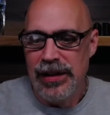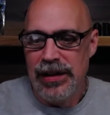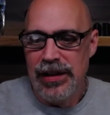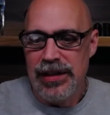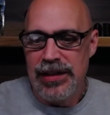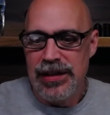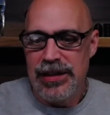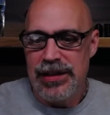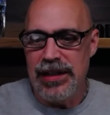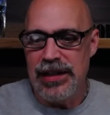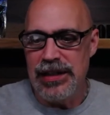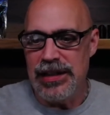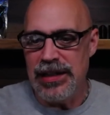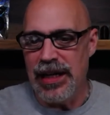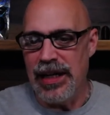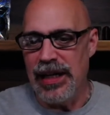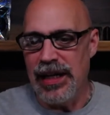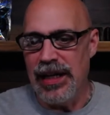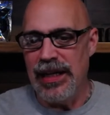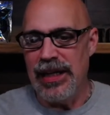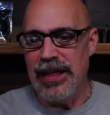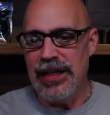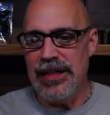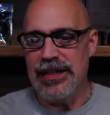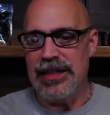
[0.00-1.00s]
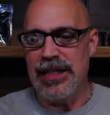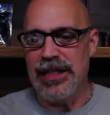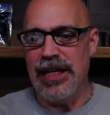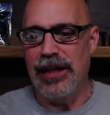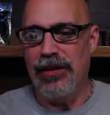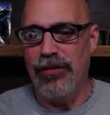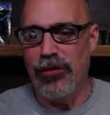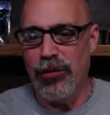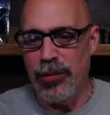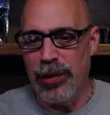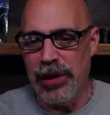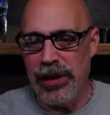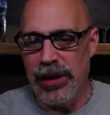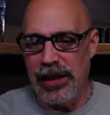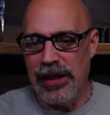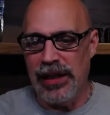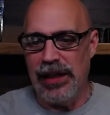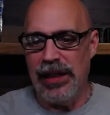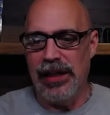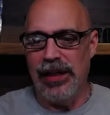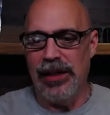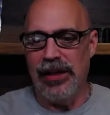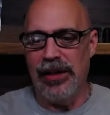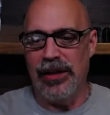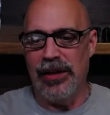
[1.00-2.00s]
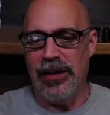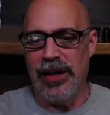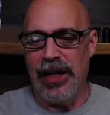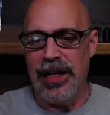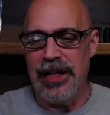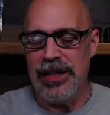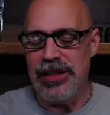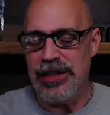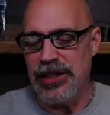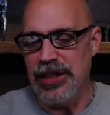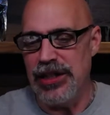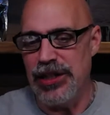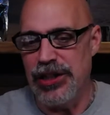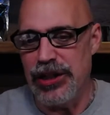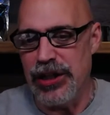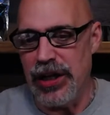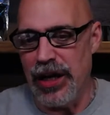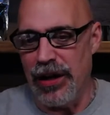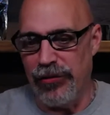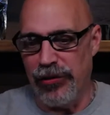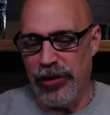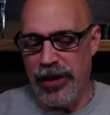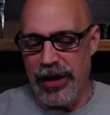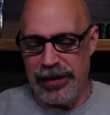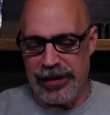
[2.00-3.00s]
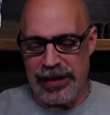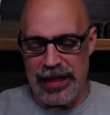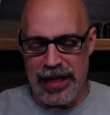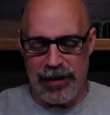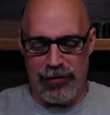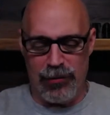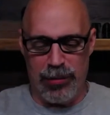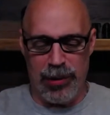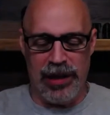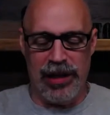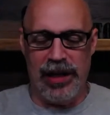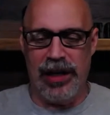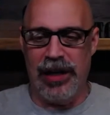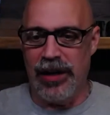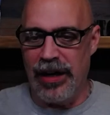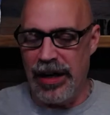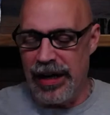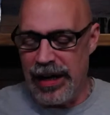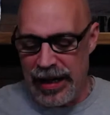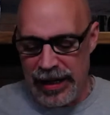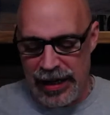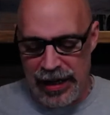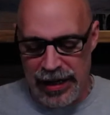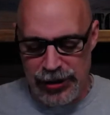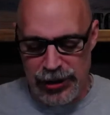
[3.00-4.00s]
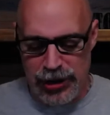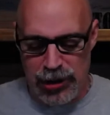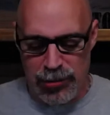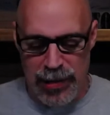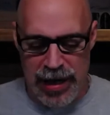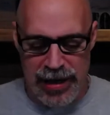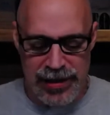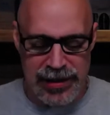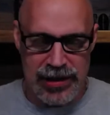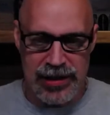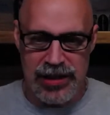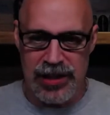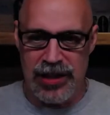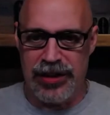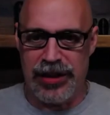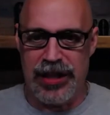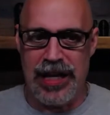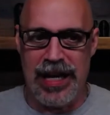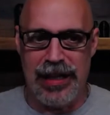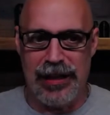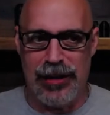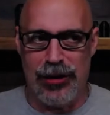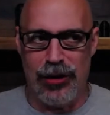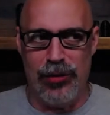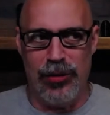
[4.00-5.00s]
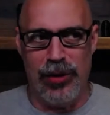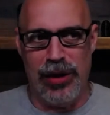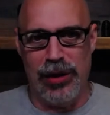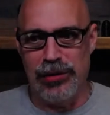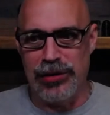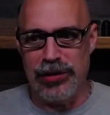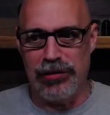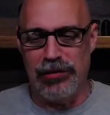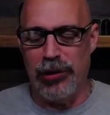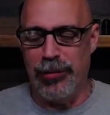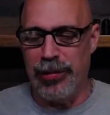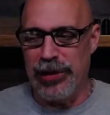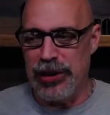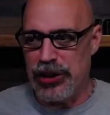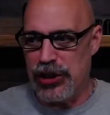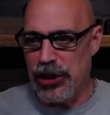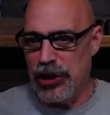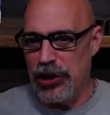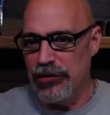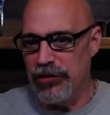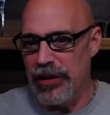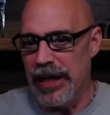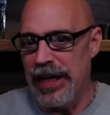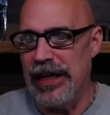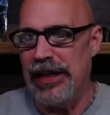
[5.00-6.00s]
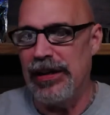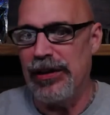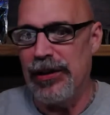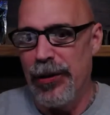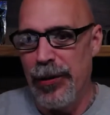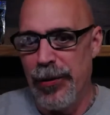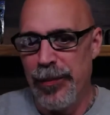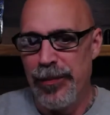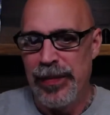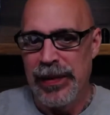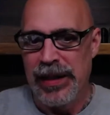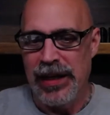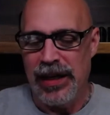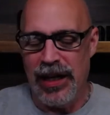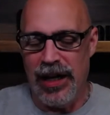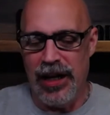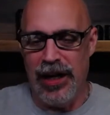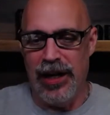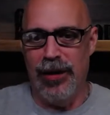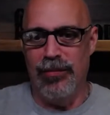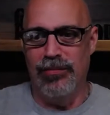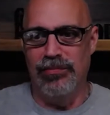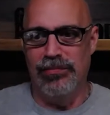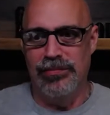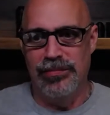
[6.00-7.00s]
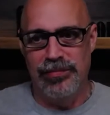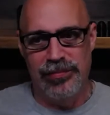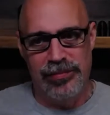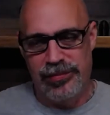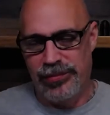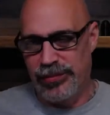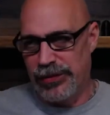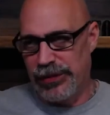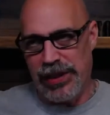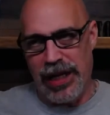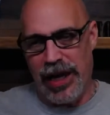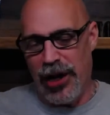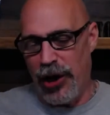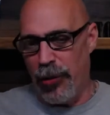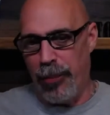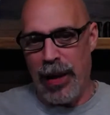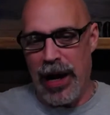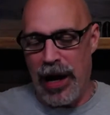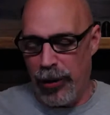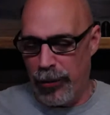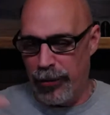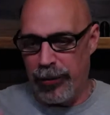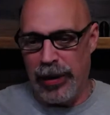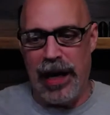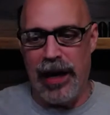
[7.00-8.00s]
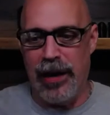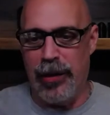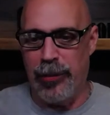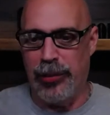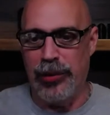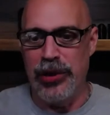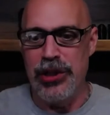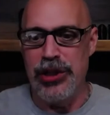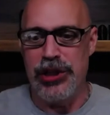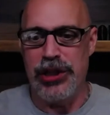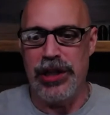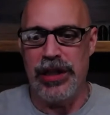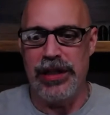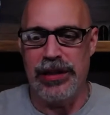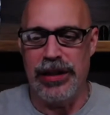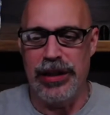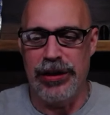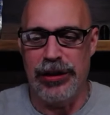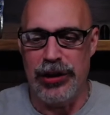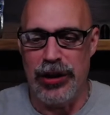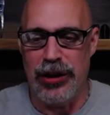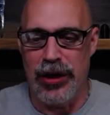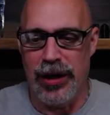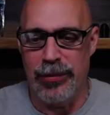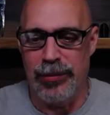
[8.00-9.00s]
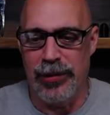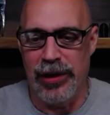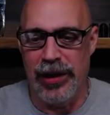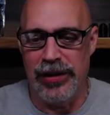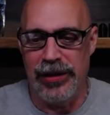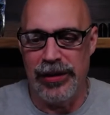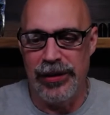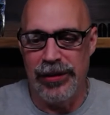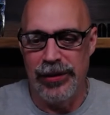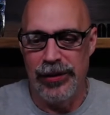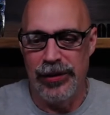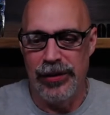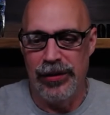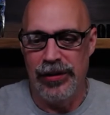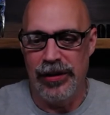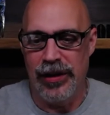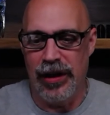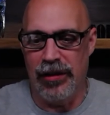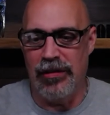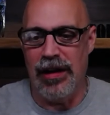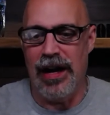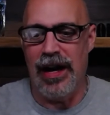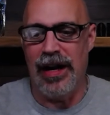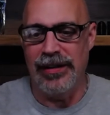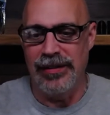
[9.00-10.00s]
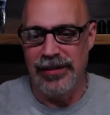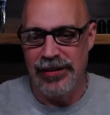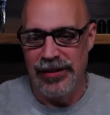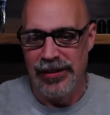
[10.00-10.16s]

CJ Hayes, thank you for being here. HD Chevrolet, thank you for being here. And I got your message and thank you. It was a little bit too late to help out, but I appreciate the thought, brother. A lot.